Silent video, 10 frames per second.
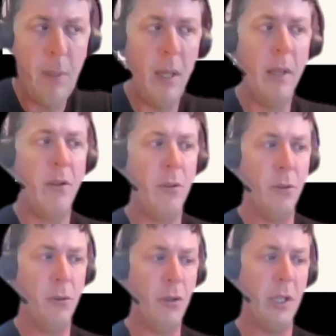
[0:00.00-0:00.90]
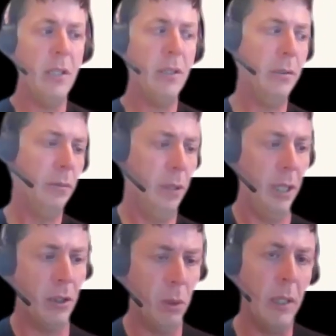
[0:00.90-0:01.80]
Node.js,
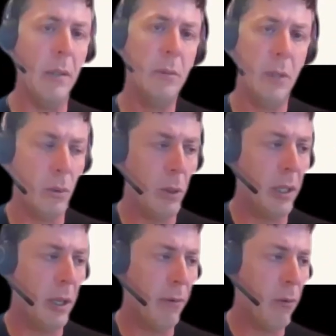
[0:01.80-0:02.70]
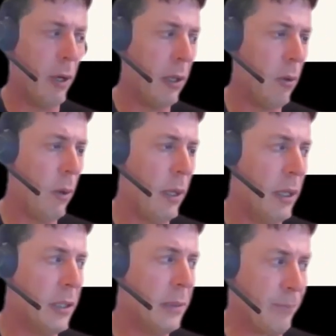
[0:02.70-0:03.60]
and it's really kind of quite
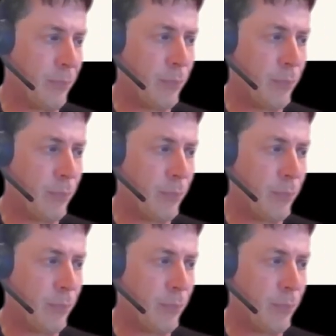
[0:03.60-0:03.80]
nice.